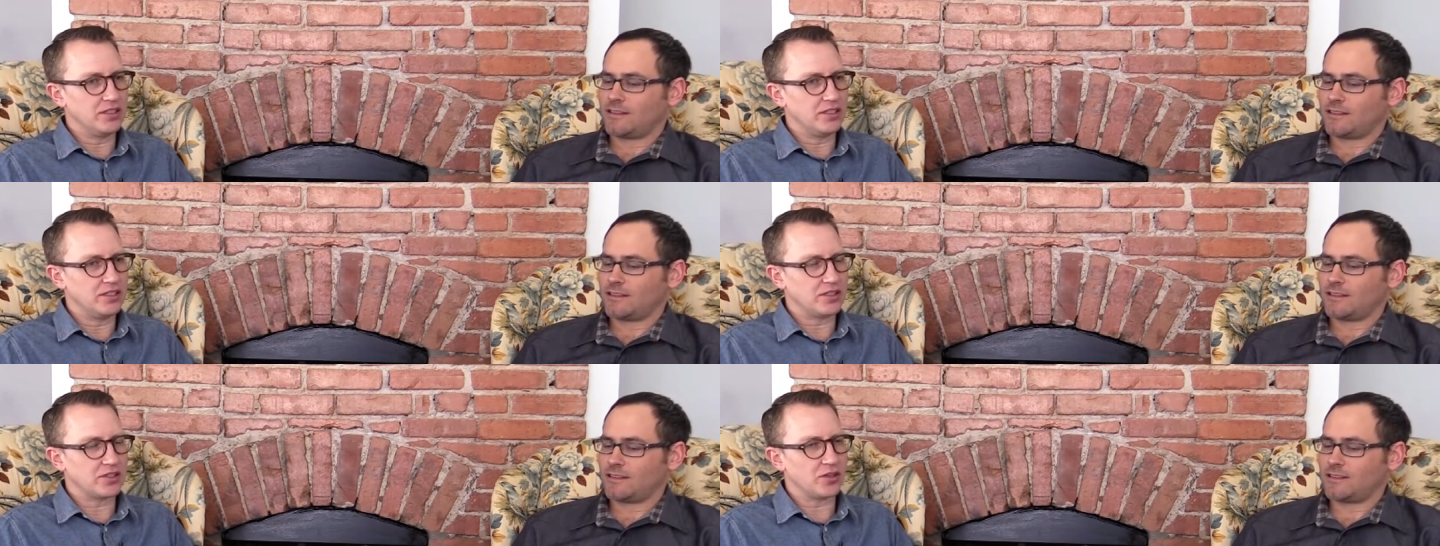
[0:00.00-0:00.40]

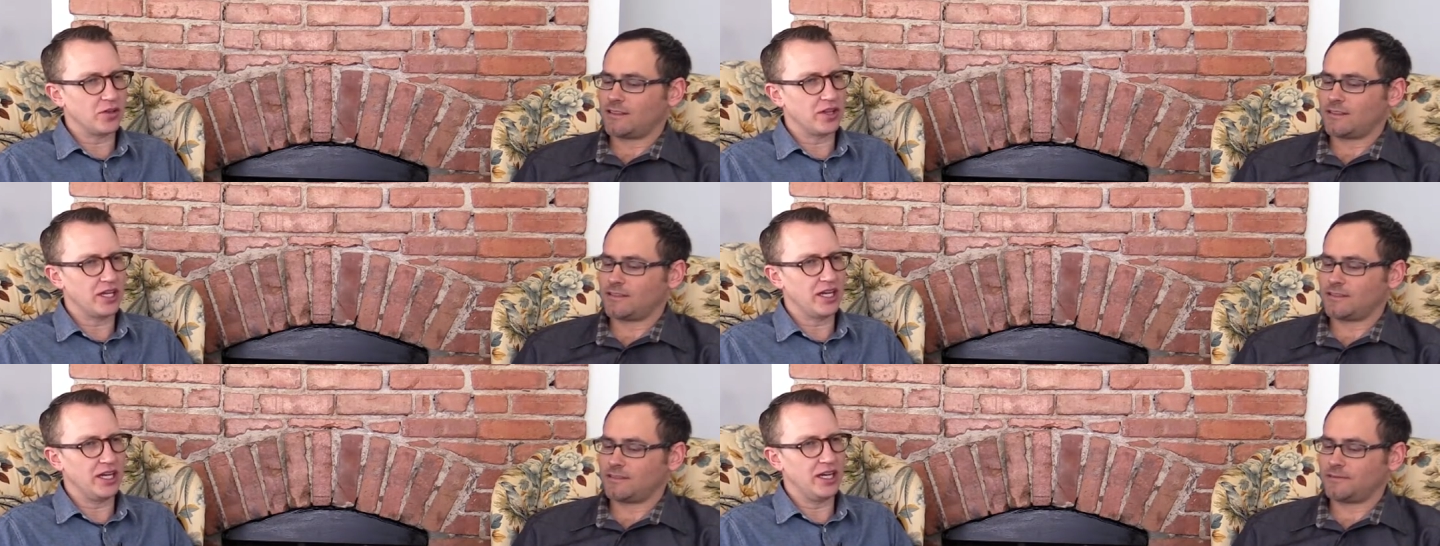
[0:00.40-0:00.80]
Speaker 1: So
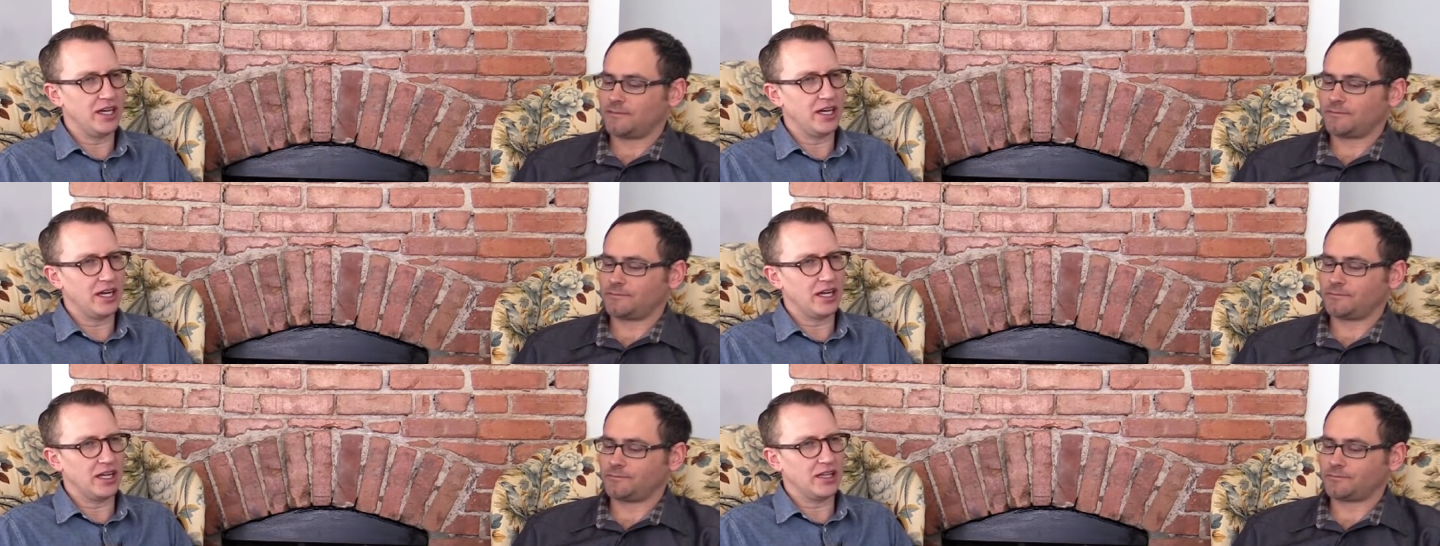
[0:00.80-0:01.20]

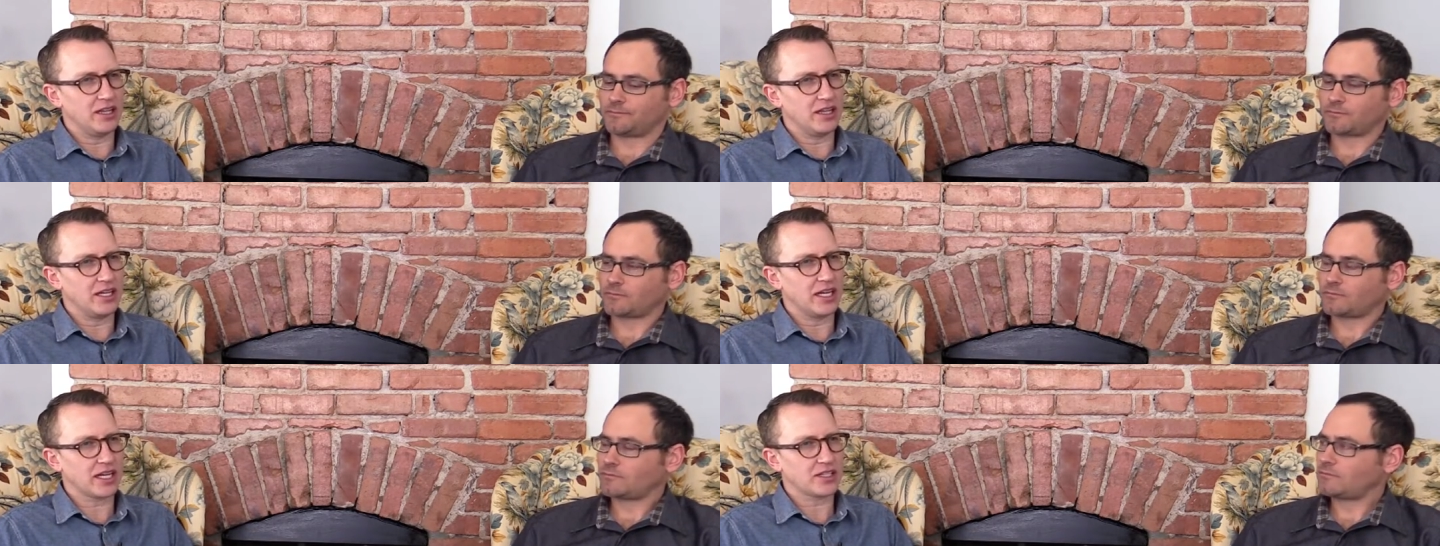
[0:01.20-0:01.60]
then
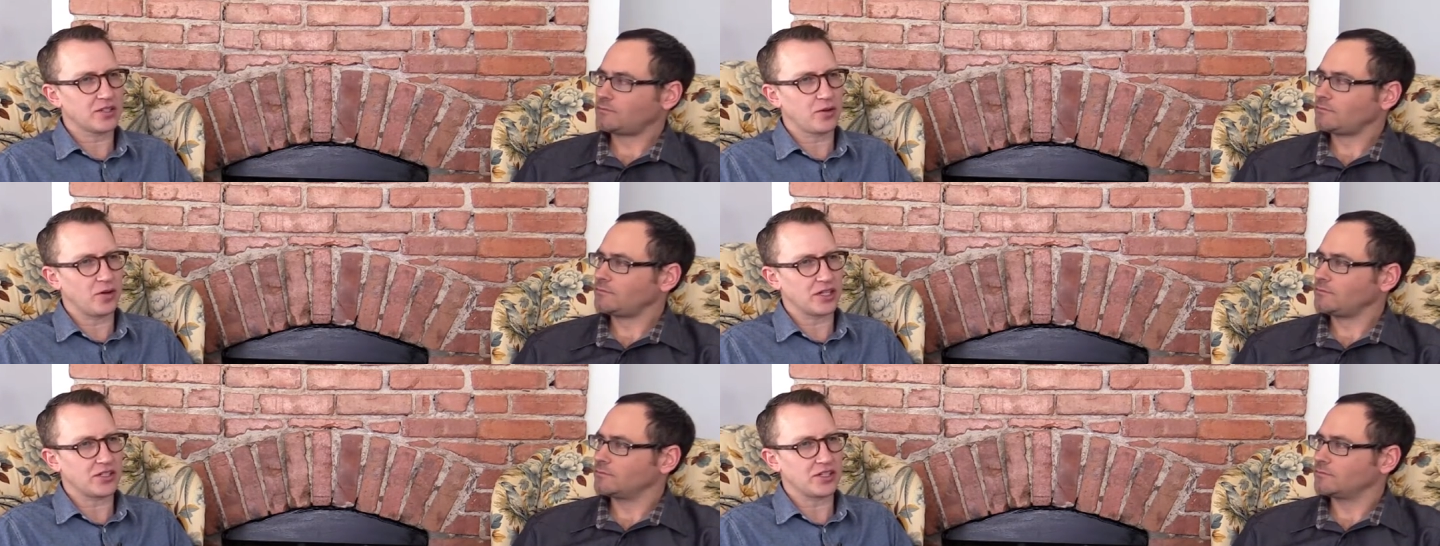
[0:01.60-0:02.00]
the next
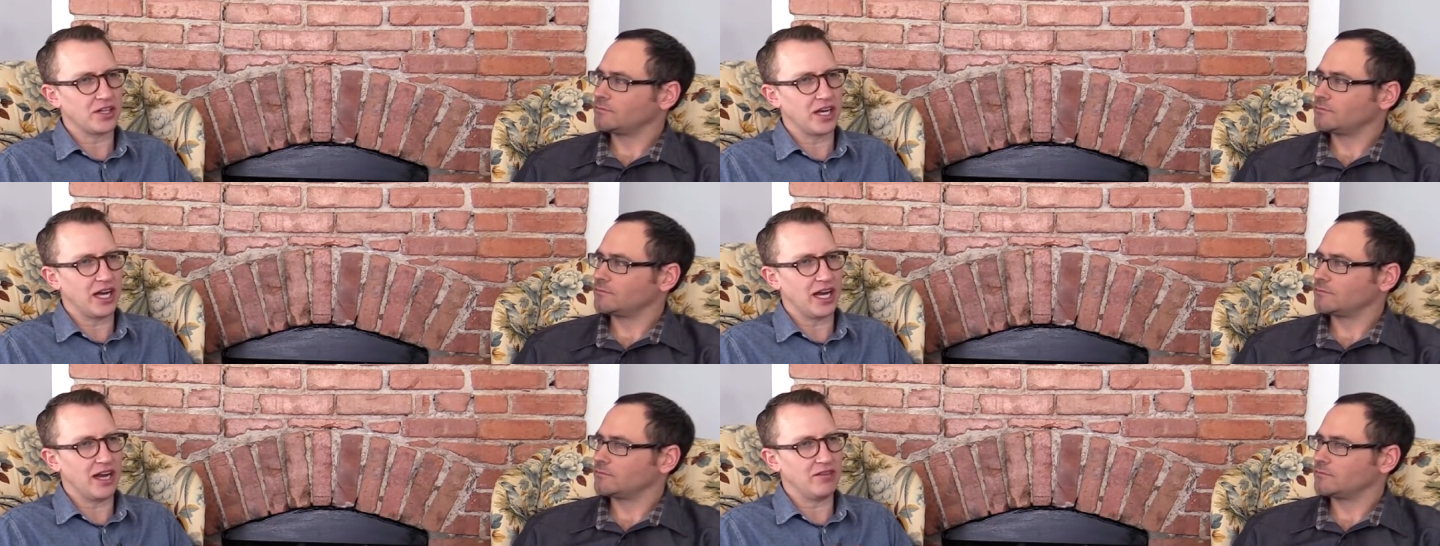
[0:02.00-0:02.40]
question
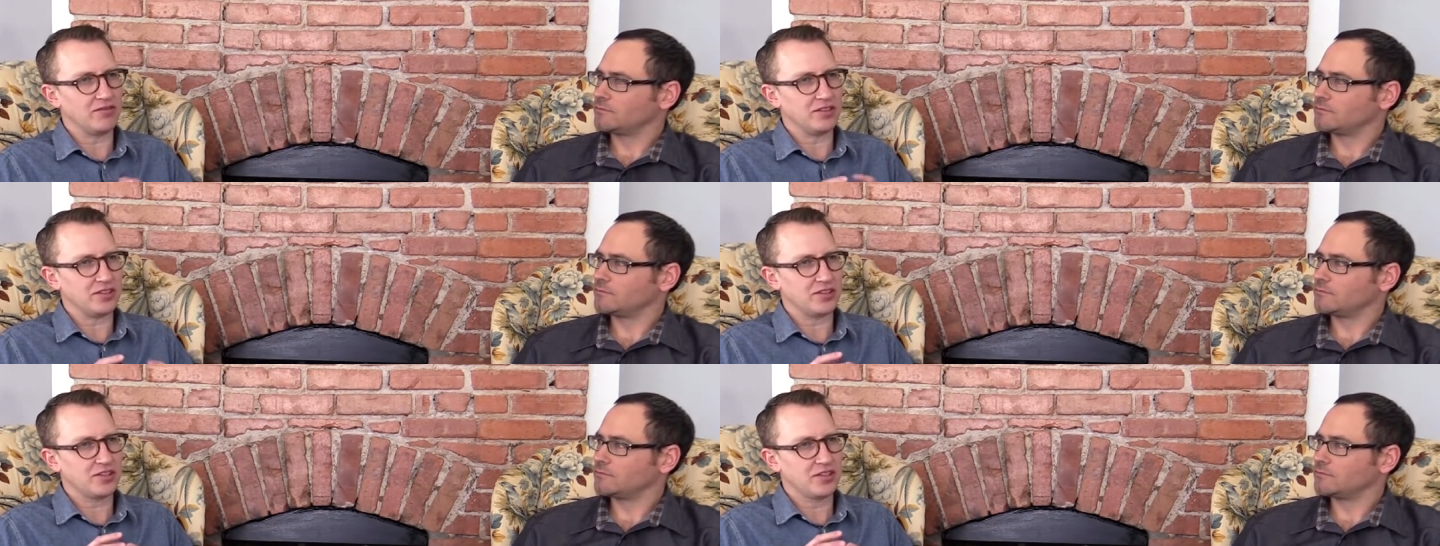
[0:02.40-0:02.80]
I have
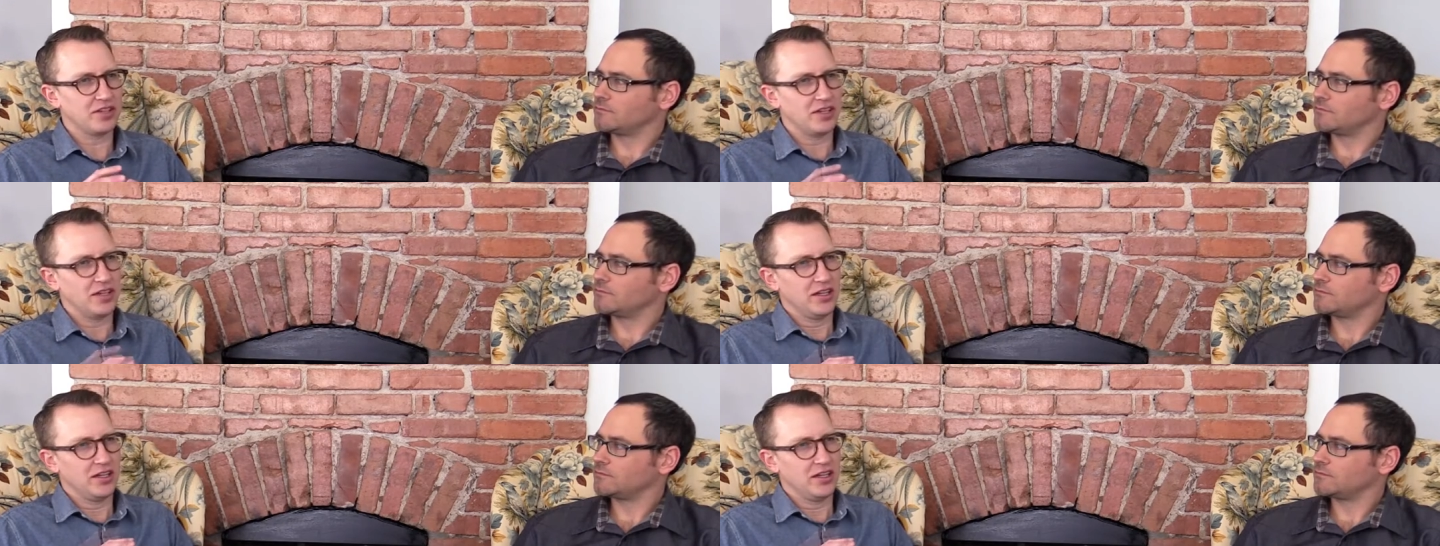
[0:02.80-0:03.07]
is,